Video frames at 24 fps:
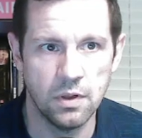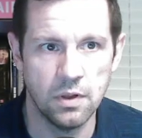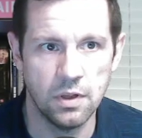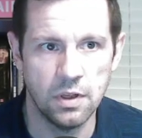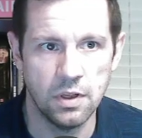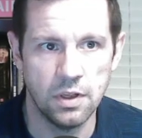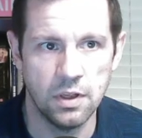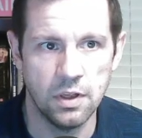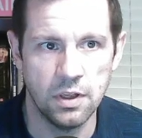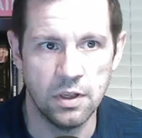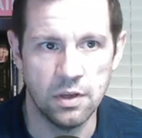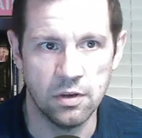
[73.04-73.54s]

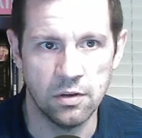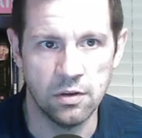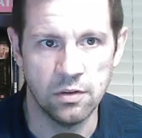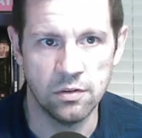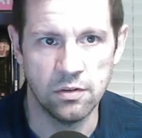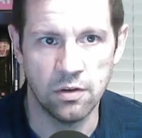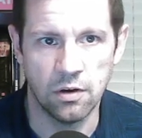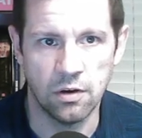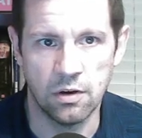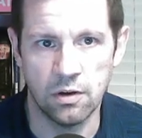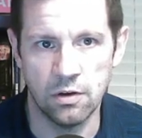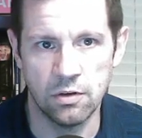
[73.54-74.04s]
Here's the
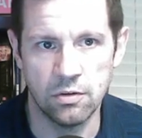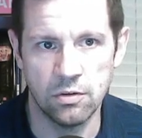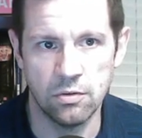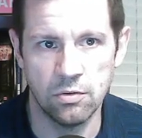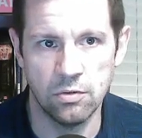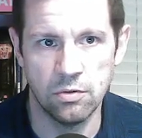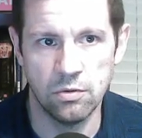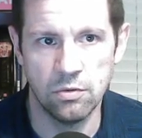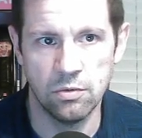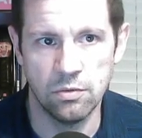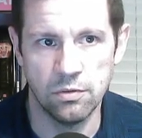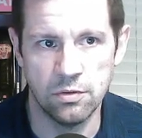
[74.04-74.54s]

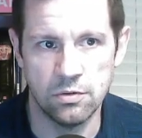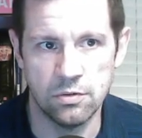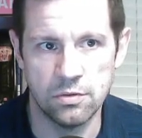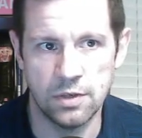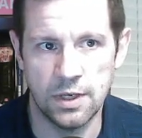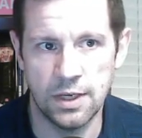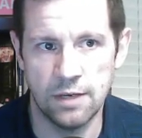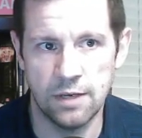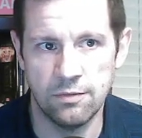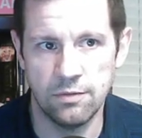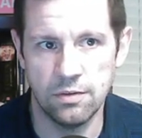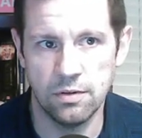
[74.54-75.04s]
article, the
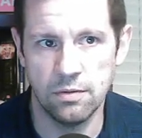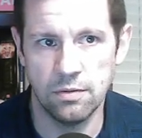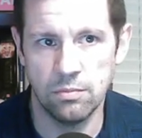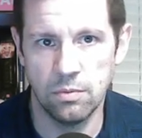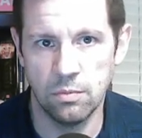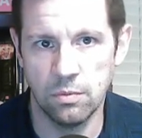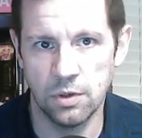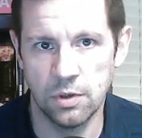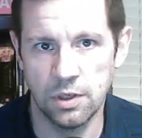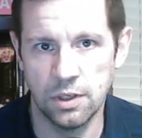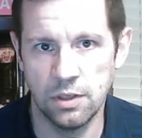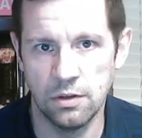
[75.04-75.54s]
draft we're
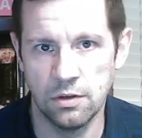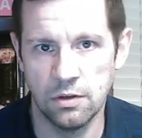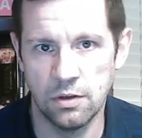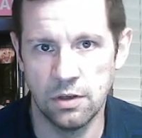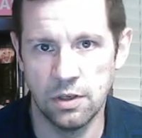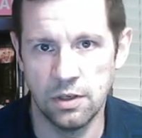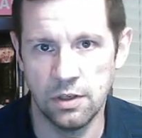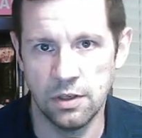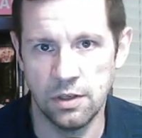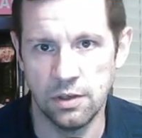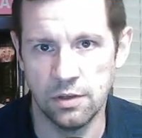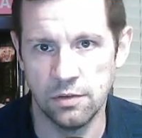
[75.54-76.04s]
working on,
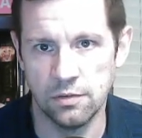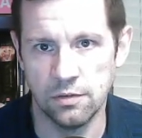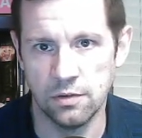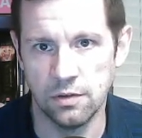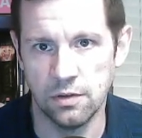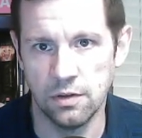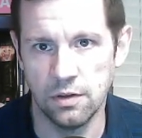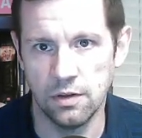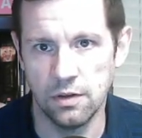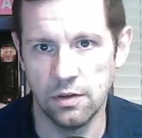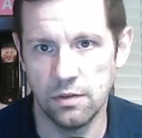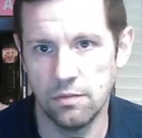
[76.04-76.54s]
and here's
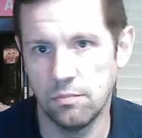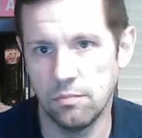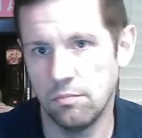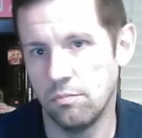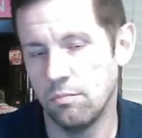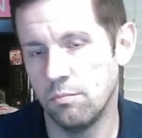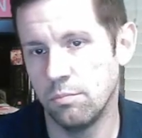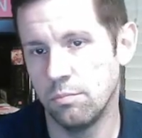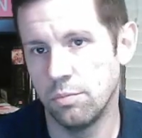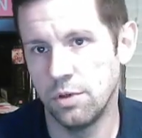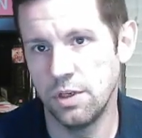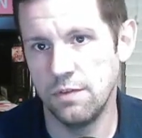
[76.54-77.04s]
a
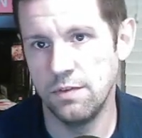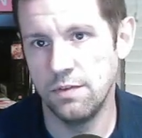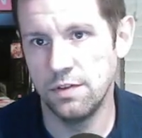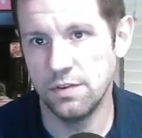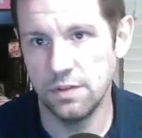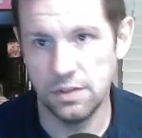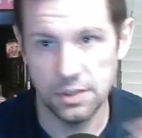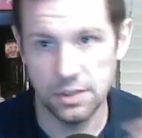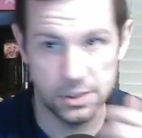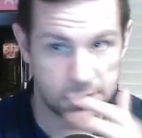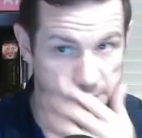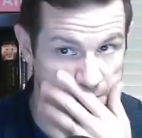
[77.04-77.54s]
previous
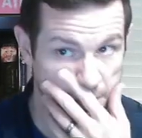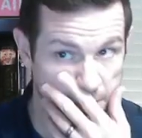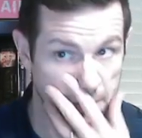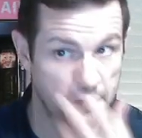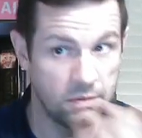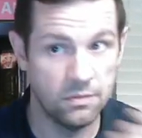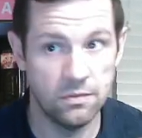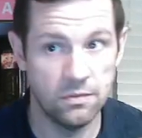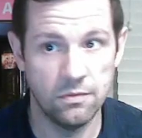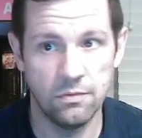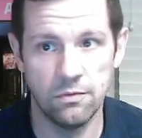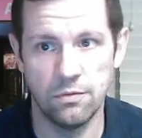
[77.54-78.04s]

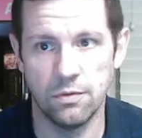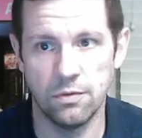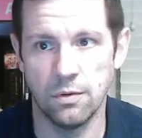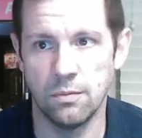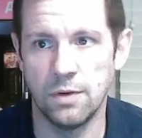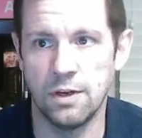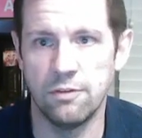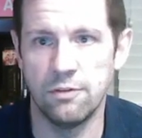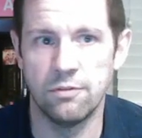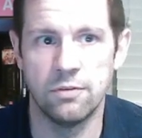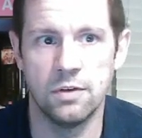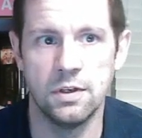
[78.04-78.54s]
edition for
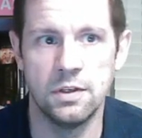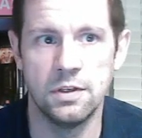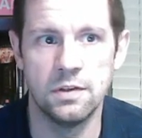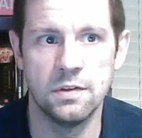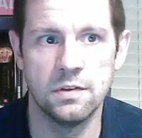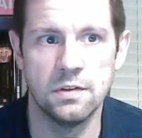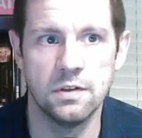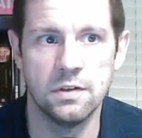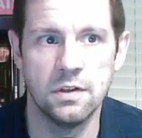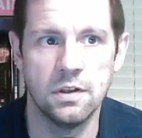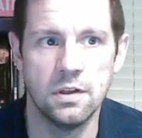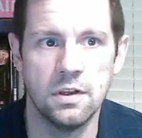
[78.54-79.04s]

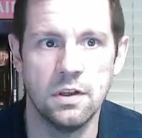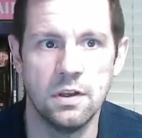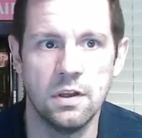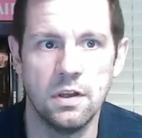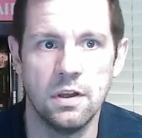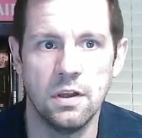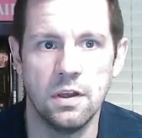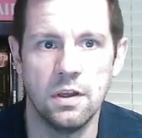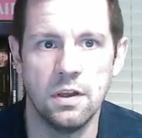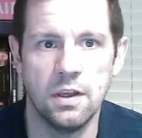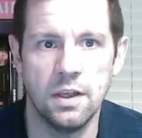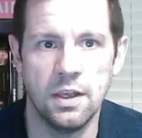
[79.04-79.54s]
reference,
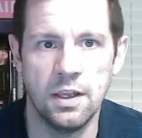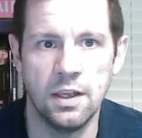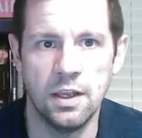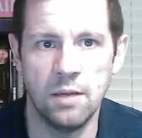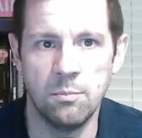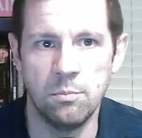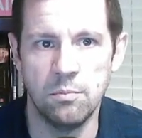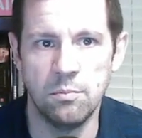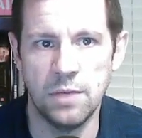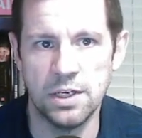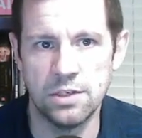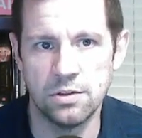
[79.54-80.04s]
and
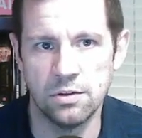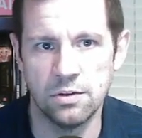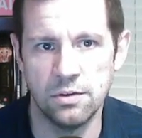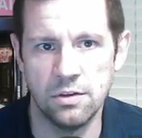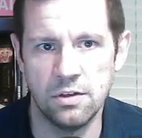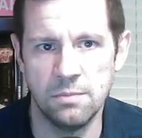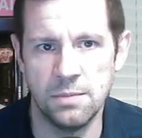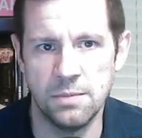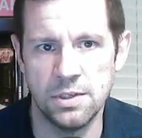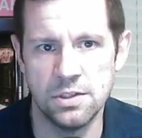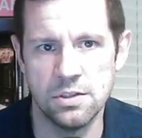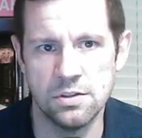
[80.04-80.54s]
make sure the
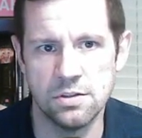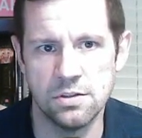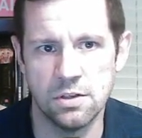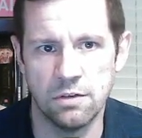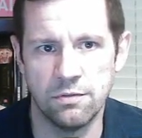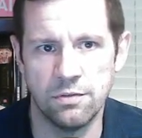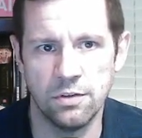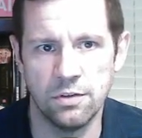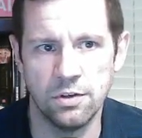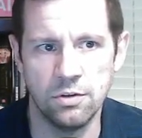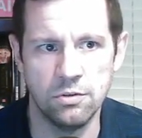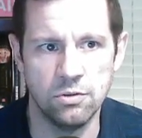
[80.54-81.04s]
dimensions are
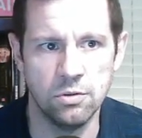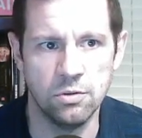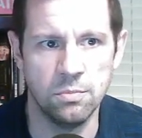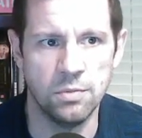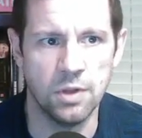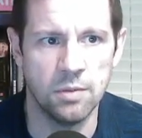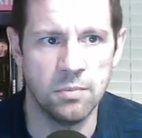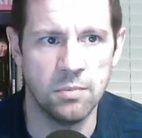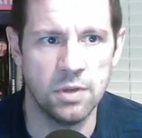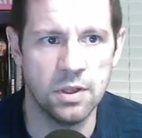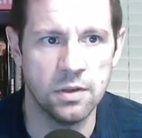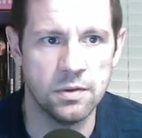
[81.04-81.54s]
for YouTube
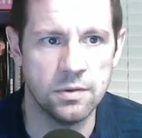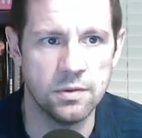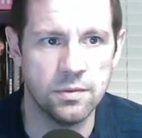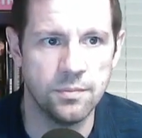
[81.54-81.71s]
thumbnails.